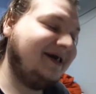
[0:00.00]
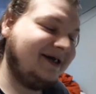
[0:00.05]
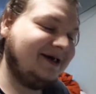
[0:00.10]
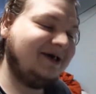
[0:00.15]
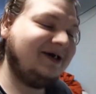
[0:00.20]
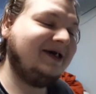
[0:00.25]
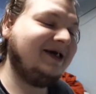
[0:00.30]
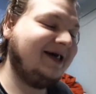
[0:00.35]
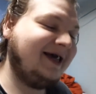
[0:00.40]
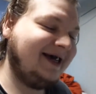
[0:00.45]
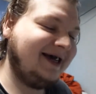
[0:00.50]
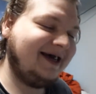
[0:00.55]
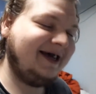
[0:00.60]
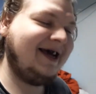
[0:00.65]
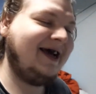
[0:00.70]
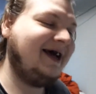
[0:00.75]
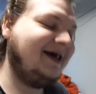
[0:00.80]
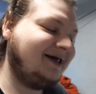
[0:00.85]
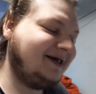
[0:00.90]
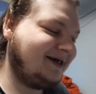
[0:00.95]
there's a
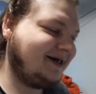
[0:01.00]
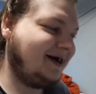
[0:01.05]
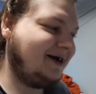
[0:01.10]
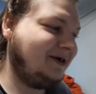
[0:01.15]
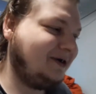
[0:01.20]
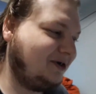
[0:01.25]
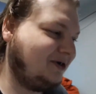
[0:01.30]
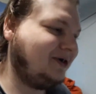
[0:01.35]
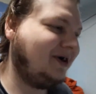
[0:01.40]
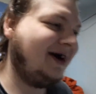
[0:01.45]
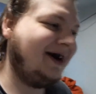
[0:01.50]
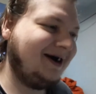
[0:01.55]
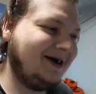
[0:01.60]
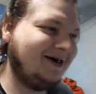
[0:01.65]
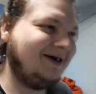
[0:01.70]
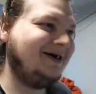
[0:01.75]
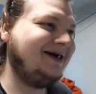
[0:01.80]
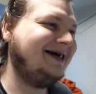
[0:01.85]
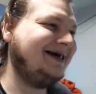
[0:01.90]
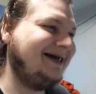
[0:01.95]
kick-ass soundtrack
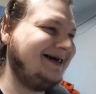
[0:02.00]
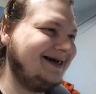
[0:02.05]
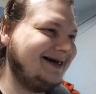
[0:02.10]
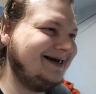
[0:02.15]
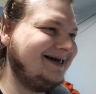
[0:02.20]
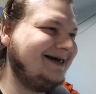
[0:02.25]
on it.